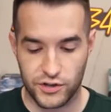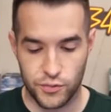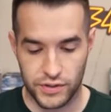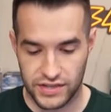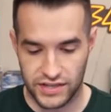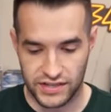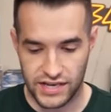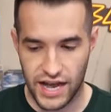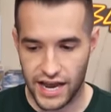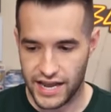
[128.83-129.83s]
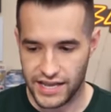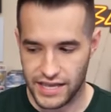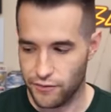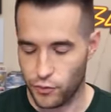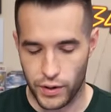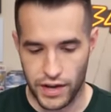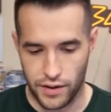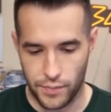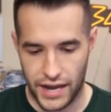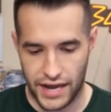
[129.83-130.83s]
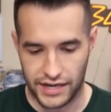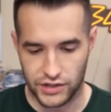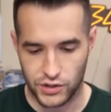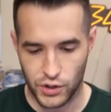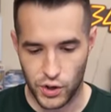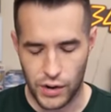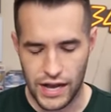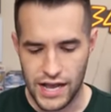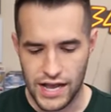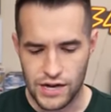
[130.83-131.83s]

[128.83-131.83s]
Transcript: I assume is this, not a giveaway package. So,